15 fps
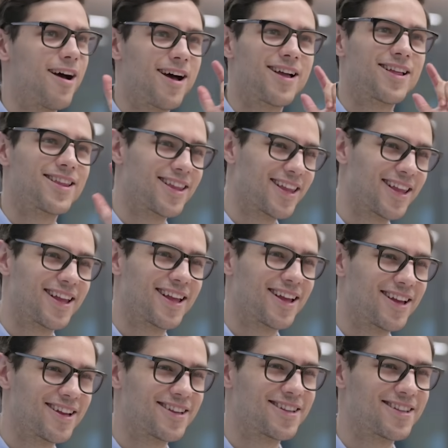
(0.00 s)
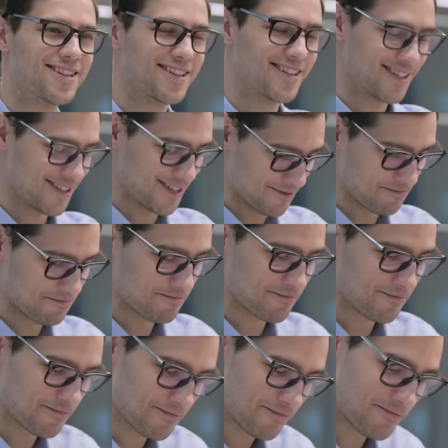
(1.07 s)
an idea or a technology that
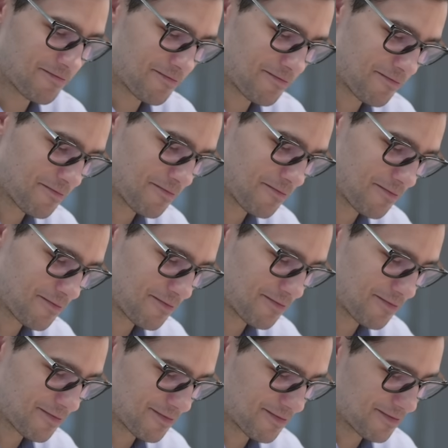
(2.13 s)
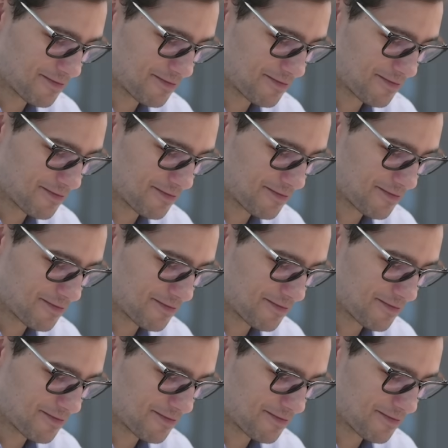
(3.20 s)
really resonated with